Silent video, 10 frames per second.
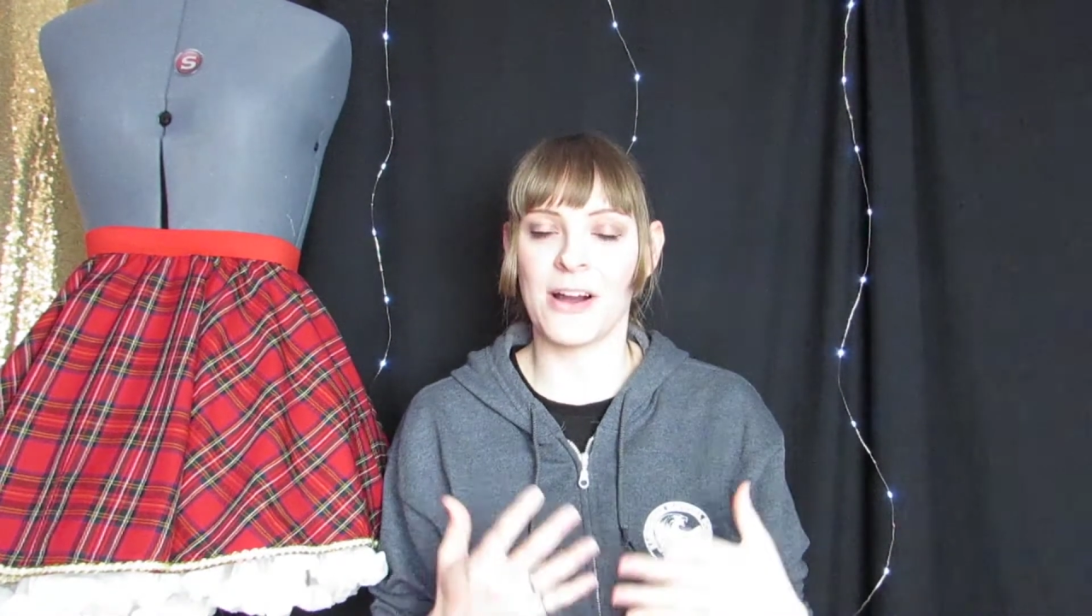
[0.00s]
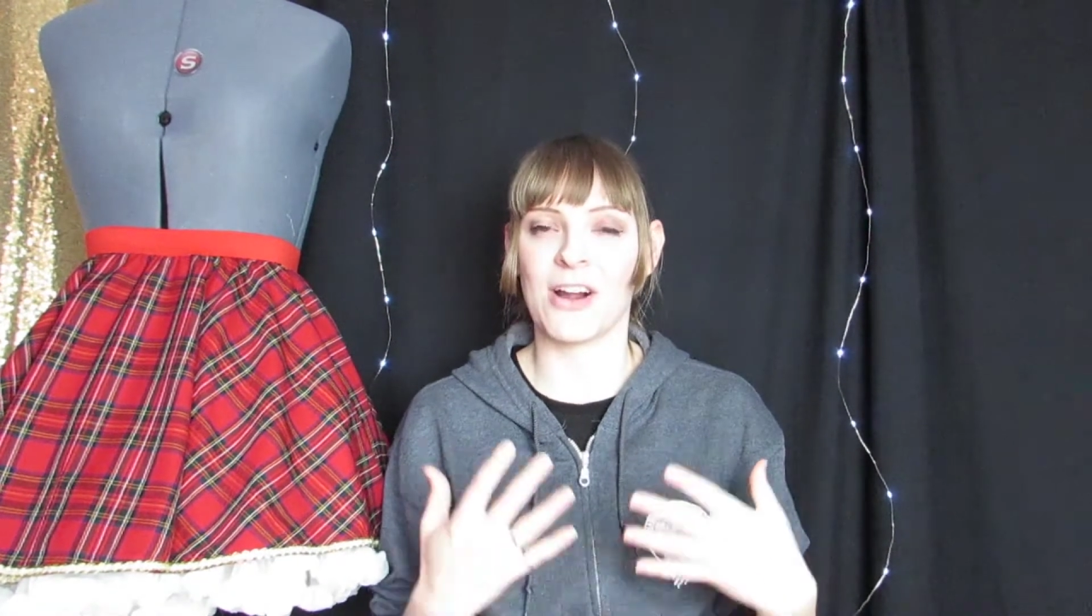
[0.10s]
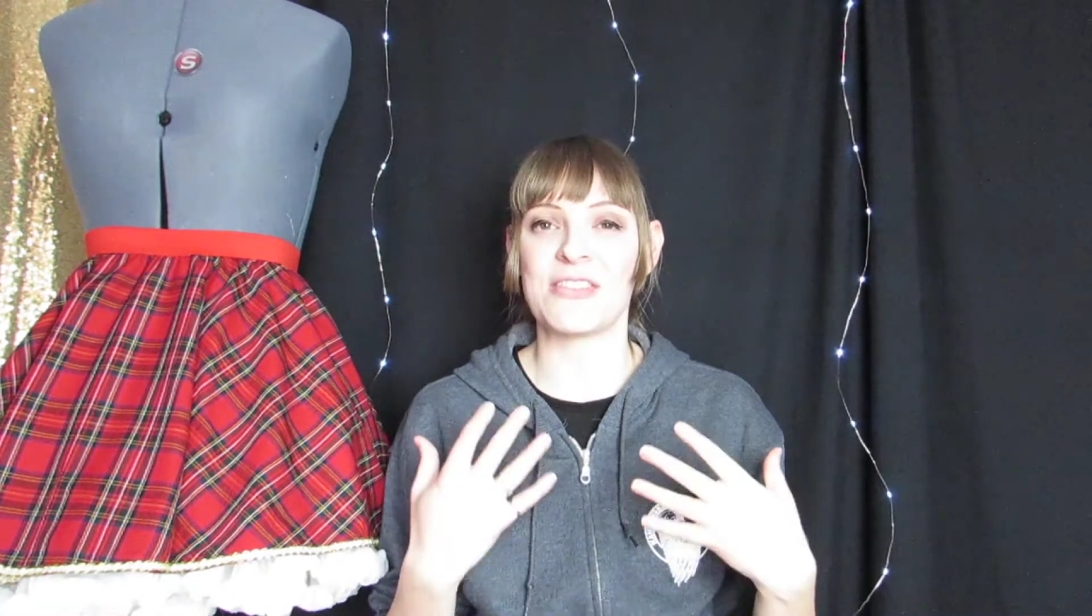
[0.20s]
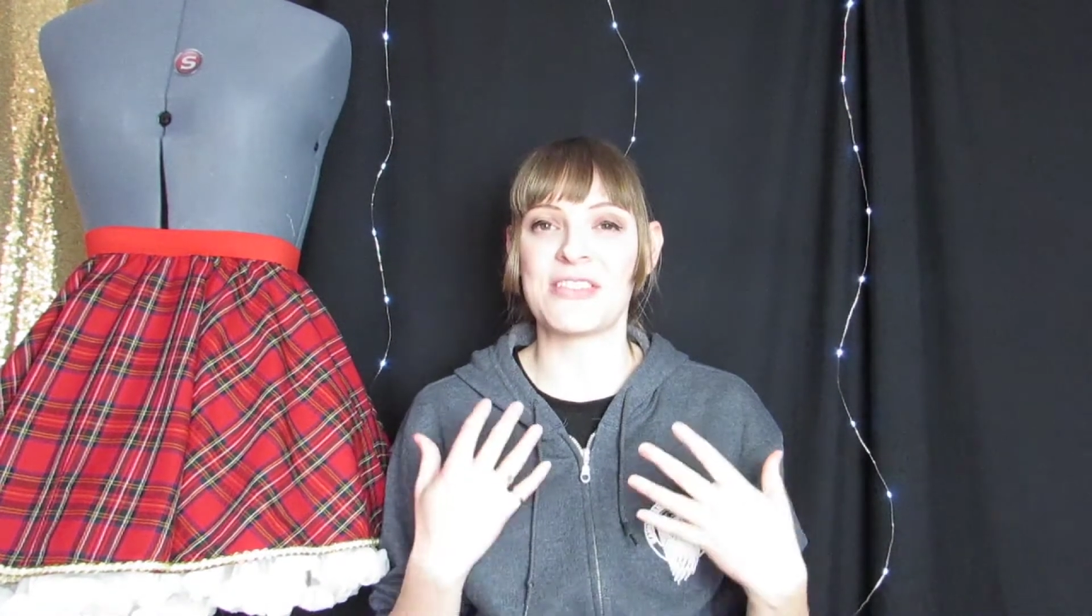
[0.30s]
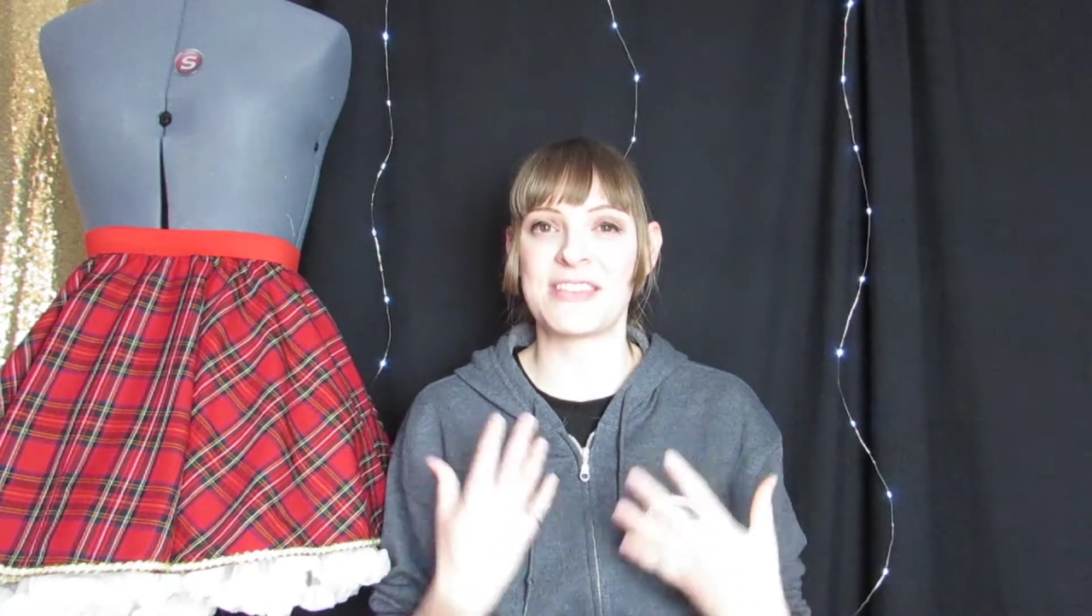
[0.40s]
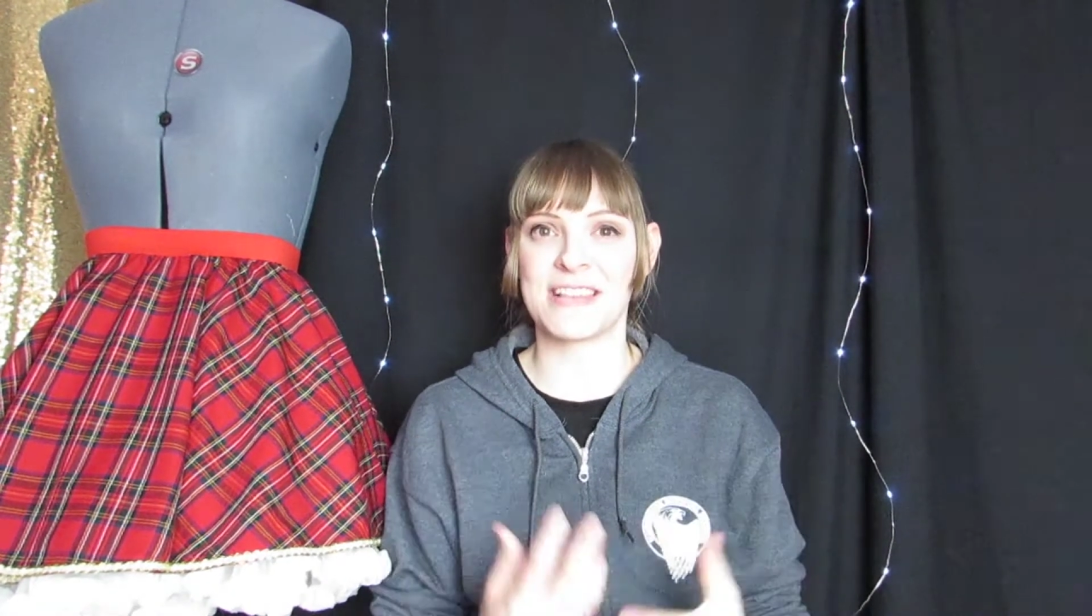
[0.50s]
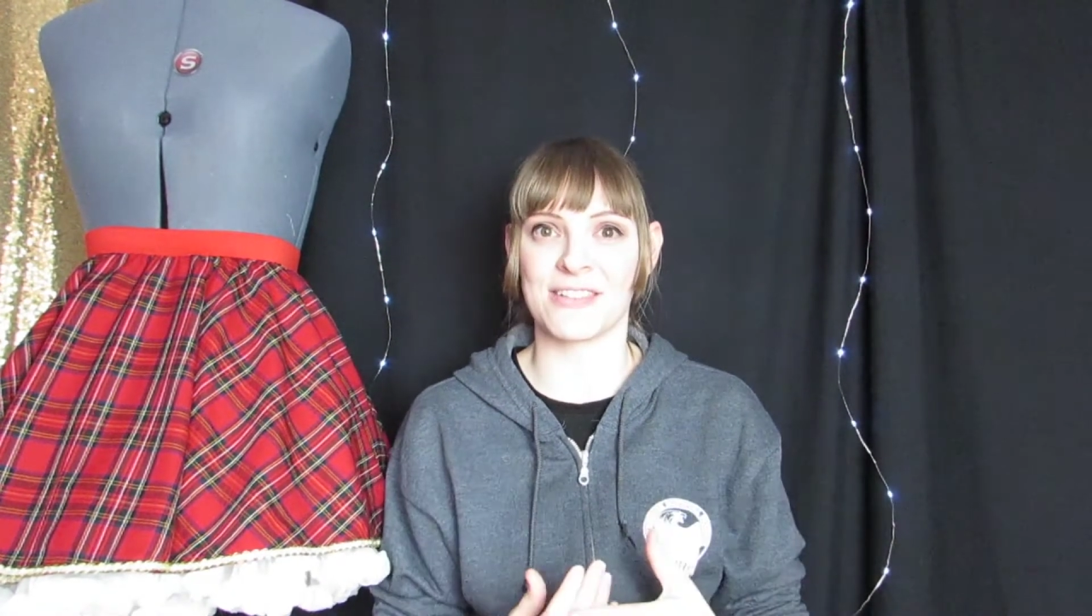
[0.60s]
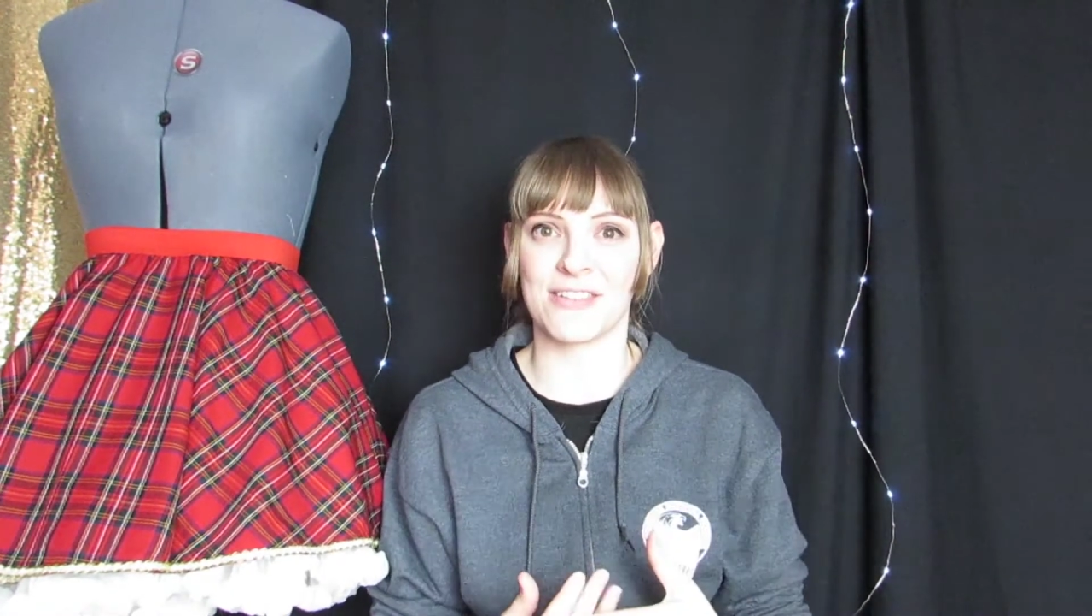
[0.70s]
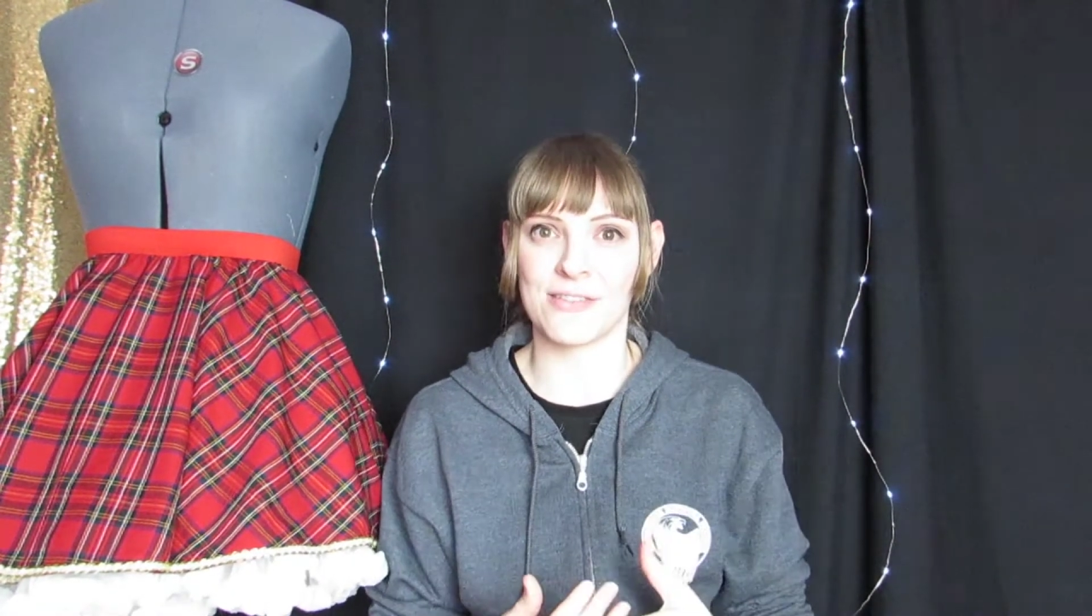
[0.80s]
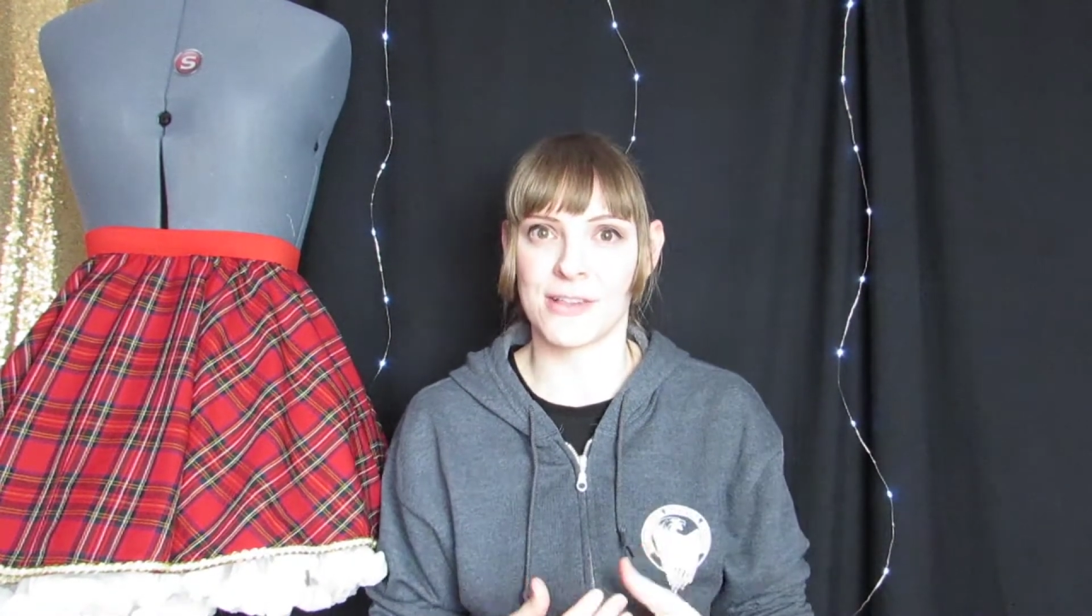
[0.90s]
are
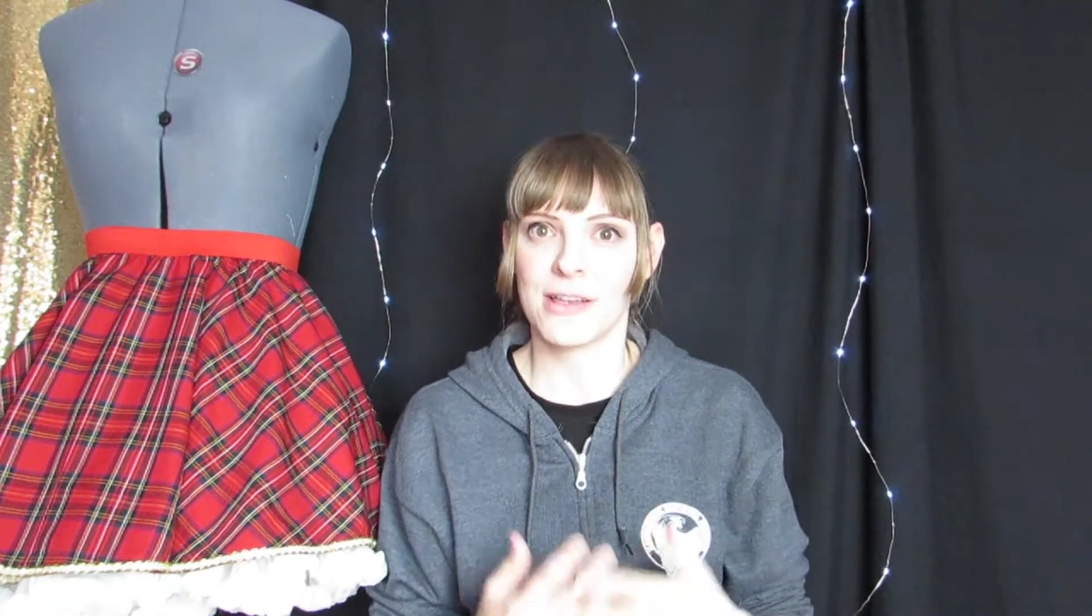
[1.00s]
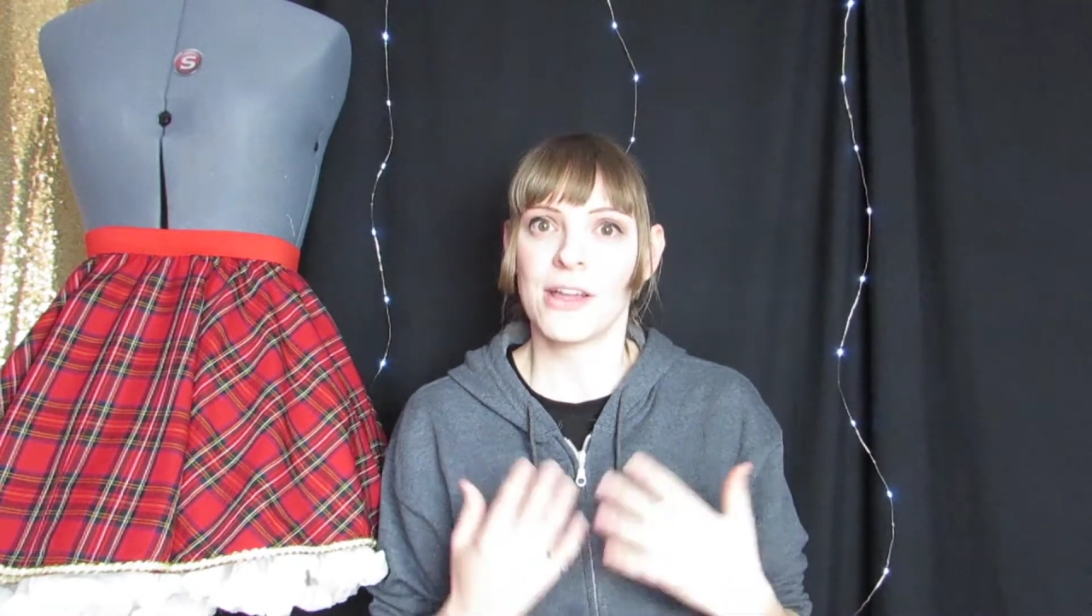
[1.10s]
scissors.